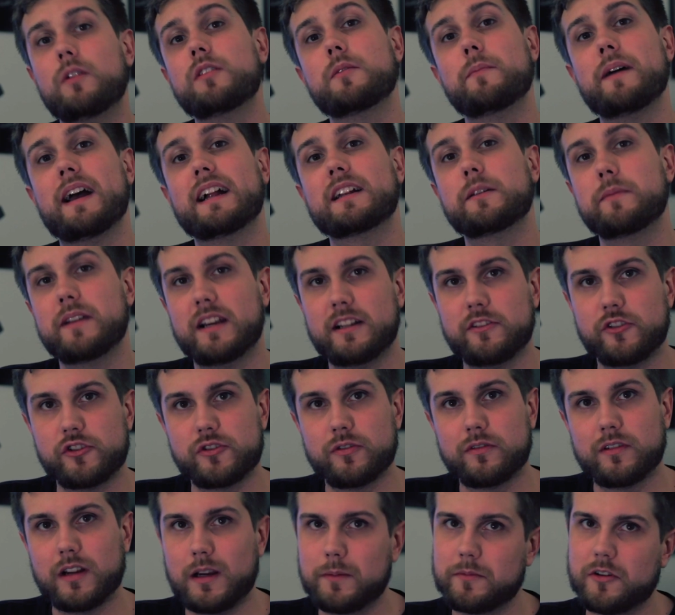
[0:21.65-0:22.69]
Welcome back to Behind the
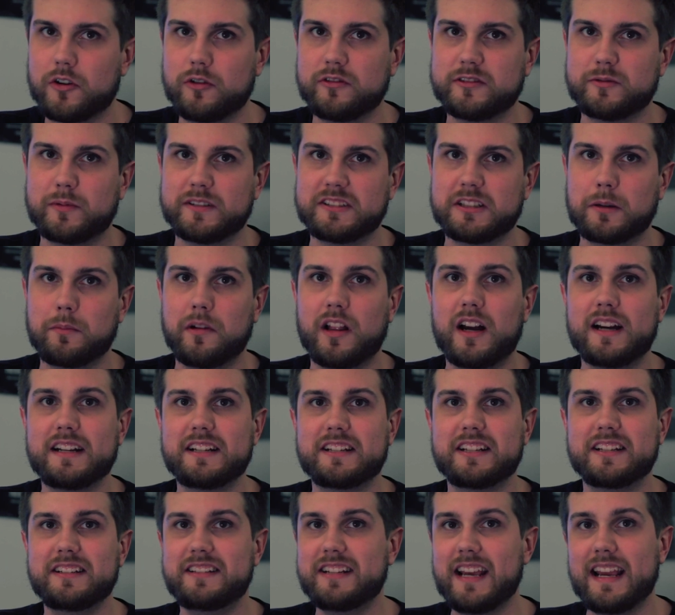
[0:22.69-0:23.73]
Short. I'm your host, Wesley Malott,
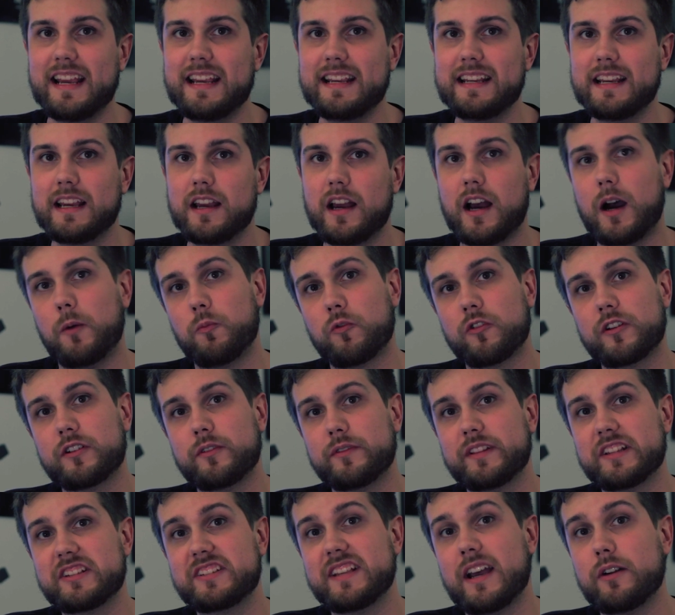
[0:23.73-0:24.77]
and today I'm
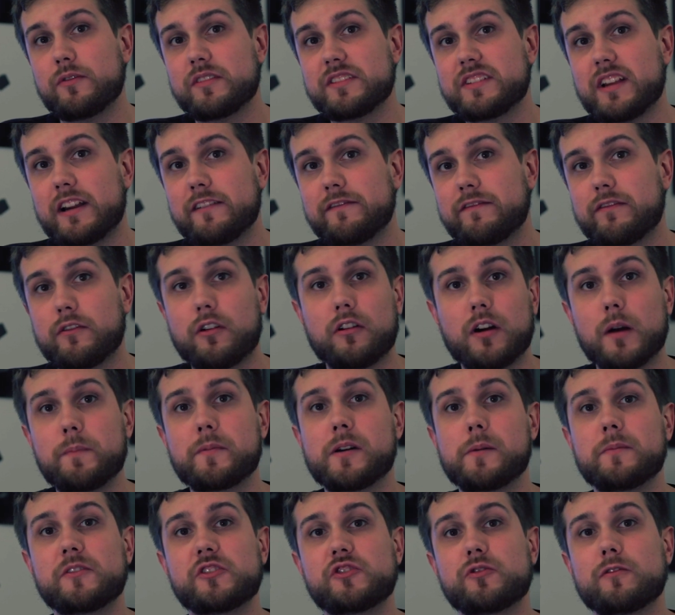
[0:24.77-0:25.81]
working on the sound design for our
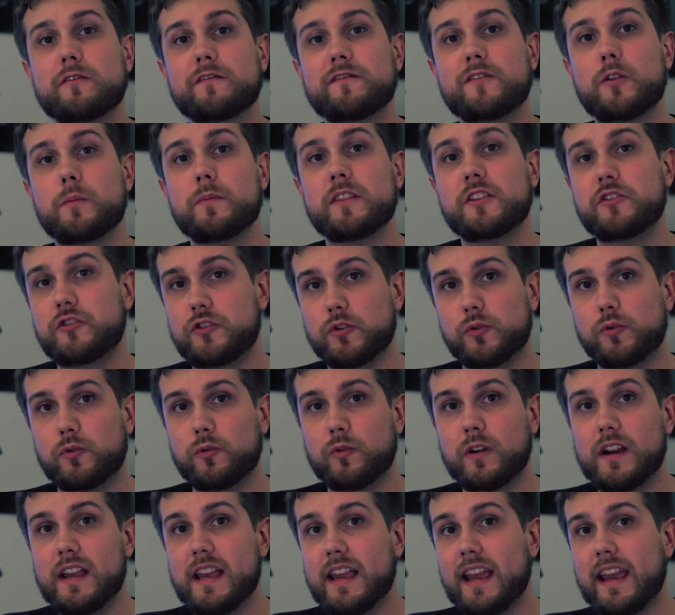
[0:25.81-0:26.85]
upcoming short film, The
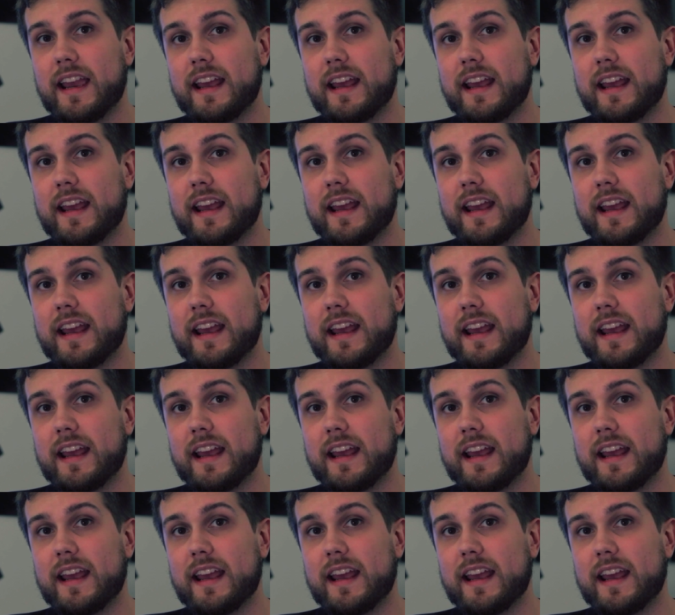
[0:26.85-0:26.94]
Duel.